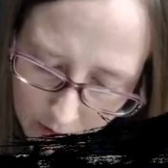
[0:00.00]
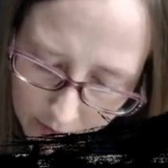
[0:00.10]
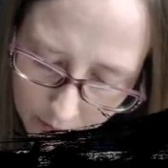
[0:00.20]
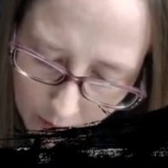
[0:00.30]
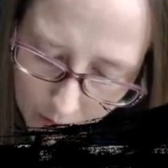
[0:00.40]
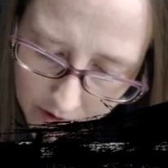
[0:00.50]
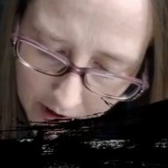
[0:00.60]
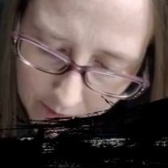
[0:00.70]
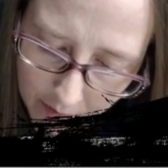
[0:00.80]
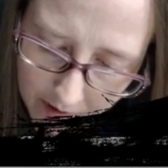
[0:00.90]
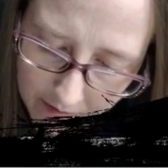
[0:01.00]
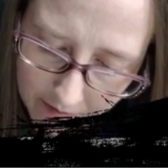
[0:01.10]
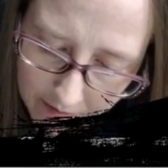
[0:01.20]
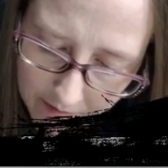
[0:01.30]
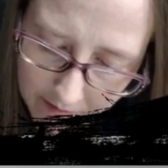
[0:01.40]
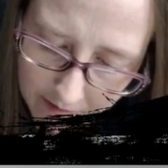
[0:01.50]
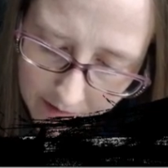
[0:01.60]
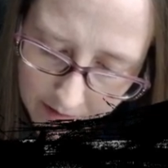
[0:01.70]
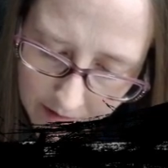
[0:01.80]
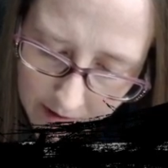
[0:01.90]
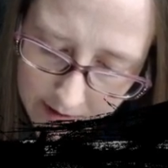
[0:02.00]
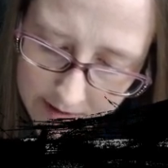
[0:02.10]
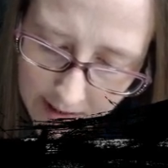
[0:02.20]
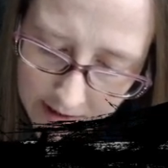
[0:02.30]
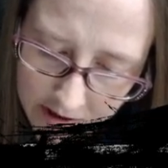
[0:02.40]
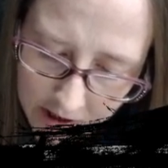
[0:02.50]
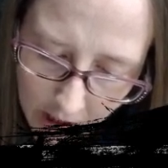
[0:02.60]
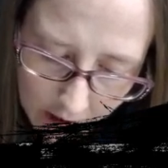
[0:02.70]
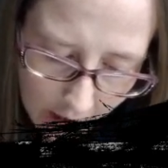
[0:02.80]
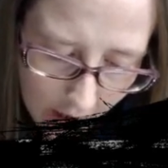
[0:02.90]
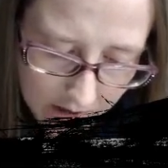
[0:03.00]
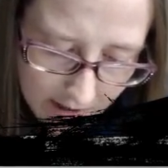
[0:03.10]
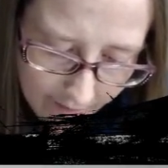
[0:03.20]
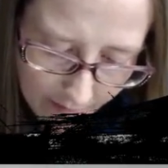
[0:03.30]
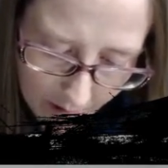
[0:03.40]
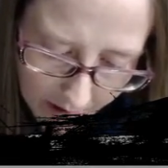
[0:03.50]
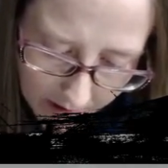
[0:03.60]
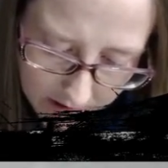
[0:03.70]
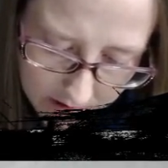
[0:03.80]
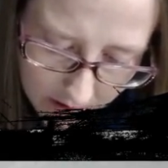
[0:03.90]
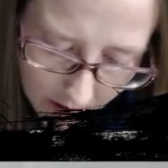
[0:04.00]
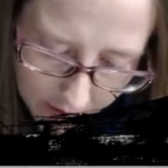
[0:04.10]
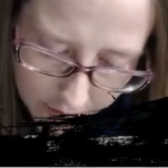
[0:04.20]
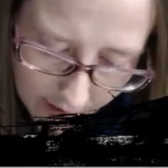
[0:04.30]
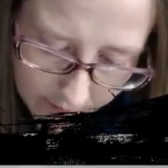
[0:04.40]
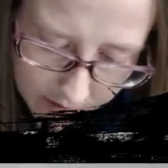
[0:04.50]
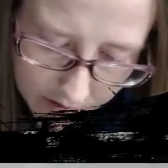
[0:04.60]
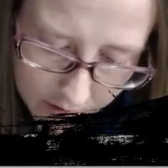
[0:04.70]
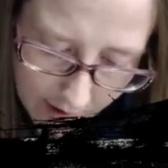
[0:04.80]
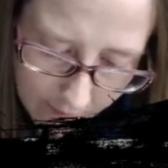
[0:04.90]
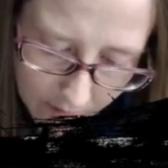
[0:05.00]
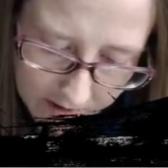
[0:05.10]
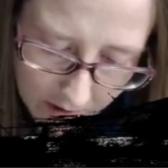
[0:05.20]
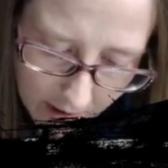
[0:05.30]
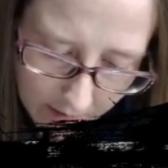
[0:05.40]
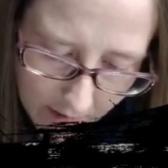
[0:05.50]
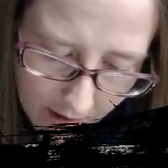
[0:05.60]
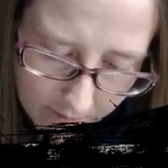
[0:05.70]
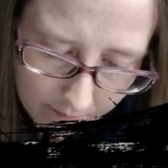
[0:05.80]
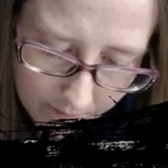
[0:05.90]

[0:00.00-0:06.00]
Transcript: the road done, but and it's not just our car, it's everybody's. All the driveways are like that.